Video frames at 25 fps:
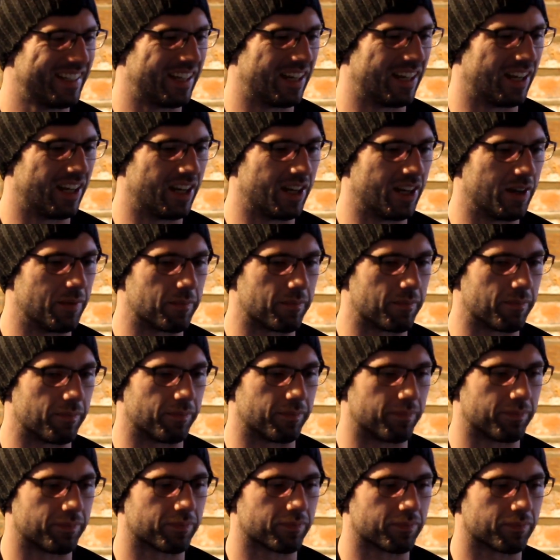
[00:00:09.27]
Um,
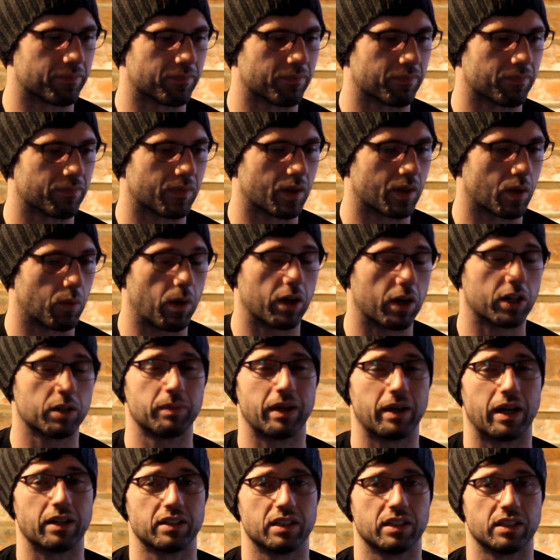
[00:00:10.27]
Welcome
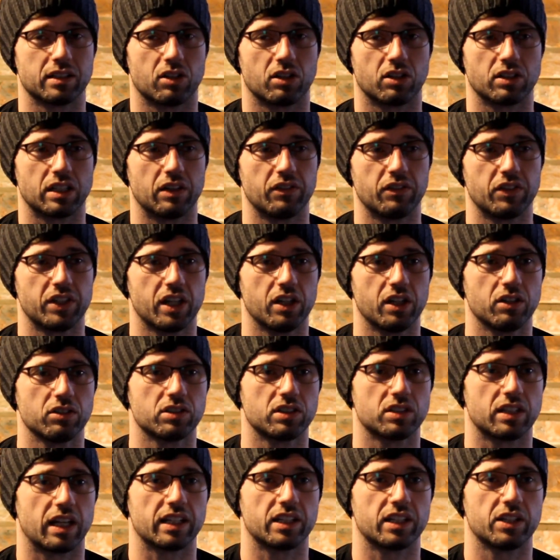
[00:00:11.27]
back to these lockdown
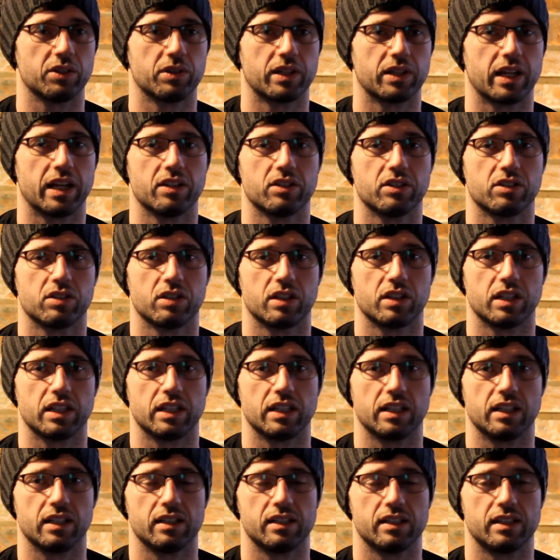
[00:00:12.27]
videos. Thank you again to
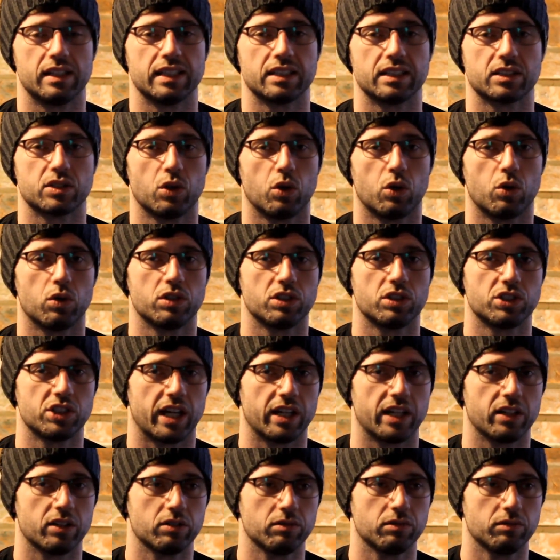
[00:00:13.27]
the Discord
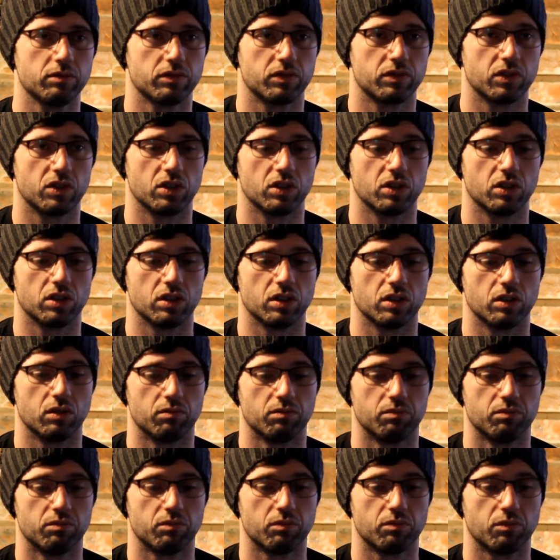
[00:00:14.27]
channel for
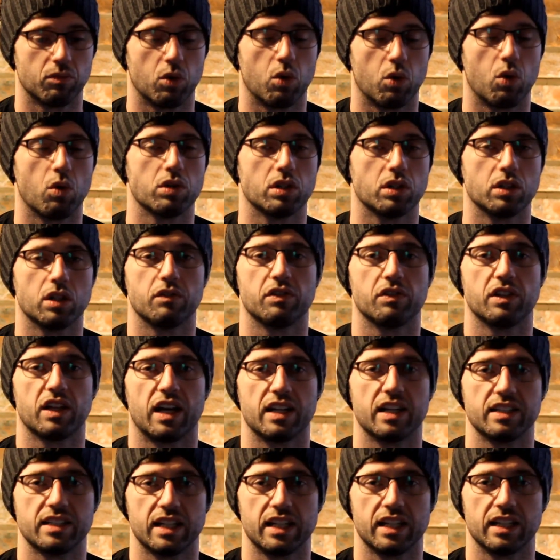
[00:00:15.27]
all the lovely
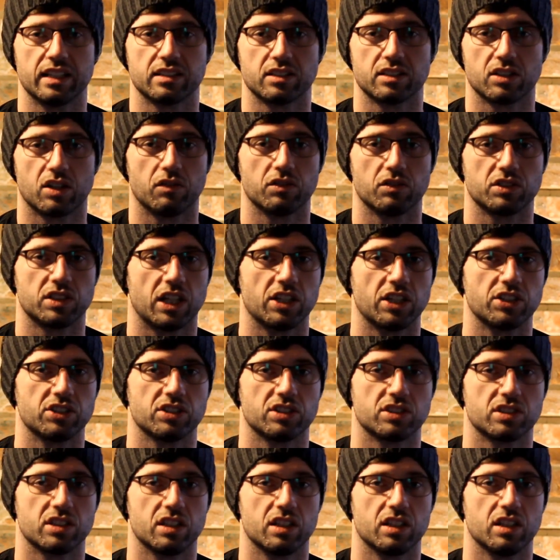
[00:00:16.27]
ideas and
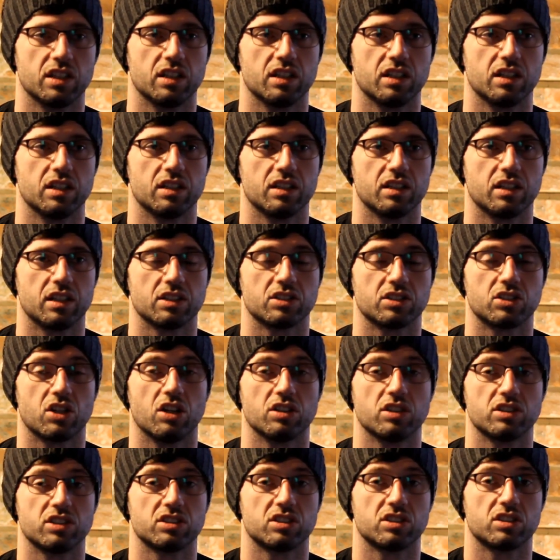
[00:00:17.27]
conversations that are
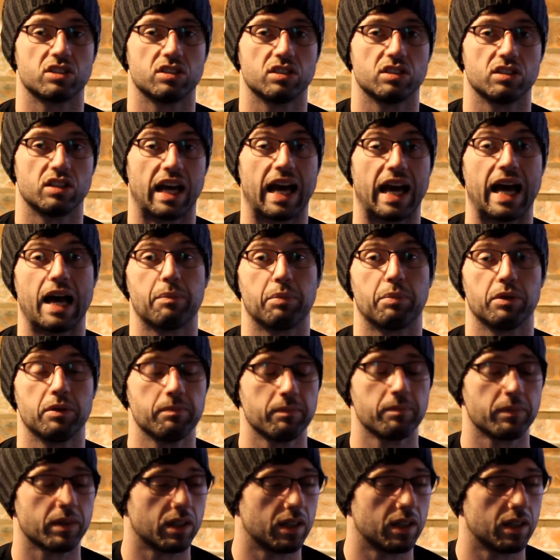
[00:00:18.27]
starting to happen.